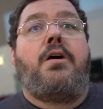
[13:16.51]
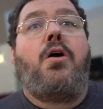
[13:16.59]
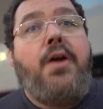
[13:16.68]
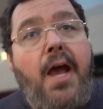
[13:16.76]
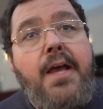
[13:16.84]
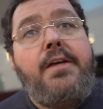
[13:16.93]

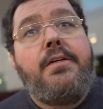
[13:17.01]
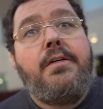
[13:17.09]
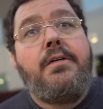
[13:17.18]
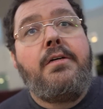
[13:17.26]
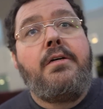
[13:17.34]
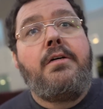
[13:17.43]
Okay? Are
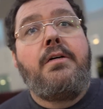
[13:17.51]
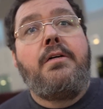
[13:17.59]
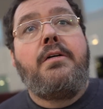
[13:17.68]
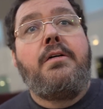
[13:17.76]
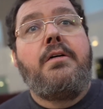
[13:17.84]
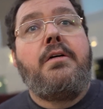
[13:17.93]
you breaking
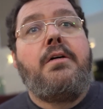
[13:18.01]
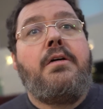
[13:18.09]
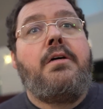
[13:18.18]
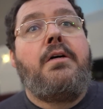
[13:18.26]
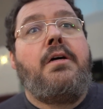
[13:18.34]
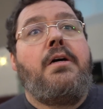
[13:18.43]
up with me?
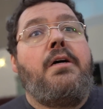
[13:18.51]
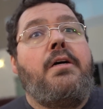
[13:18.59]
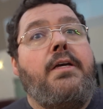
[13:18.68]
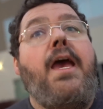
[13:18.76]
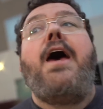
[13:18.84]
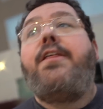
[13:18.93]
That's what it
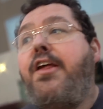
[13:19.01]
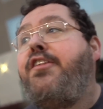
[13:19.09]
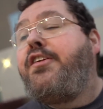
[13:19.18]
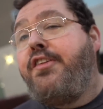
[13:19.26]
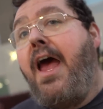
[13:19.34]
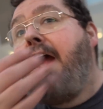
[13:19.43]
feels like. Yeah, that's
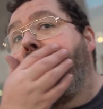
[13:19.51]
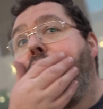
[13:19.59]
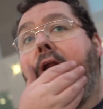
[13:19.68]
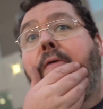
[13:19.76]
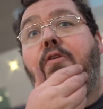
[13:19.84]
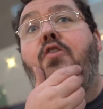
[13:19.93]
exactly
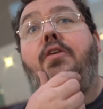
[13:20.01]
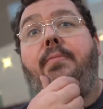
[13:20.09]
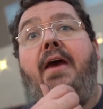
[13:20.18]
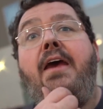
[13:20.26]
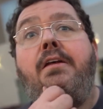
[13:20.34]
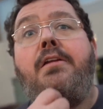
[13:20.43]
what I'm doing,
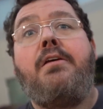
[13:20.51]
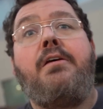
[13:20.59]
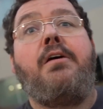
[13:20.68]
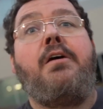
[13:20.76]
man.